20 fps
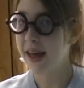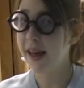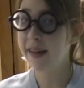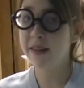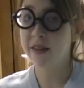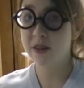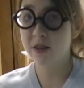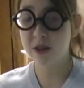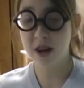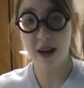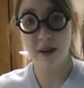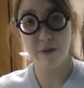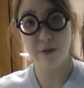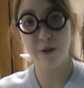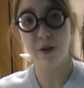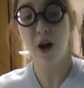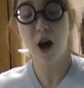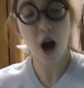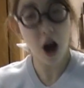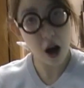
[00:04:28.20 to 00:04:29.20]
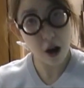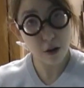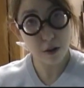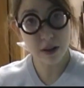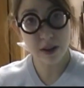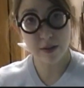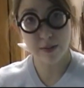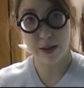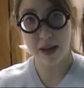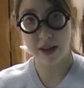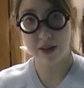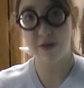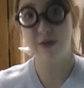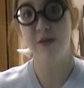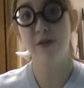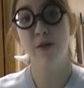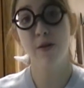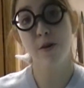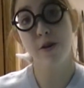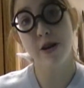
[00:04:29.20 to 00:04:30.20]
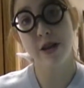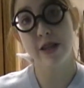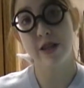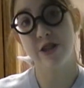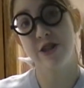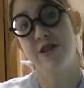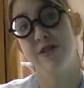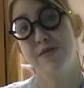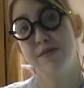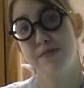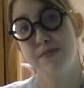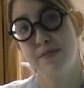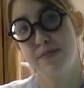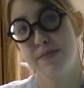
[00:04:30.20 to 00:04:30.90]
And the graph will always pass through the origin.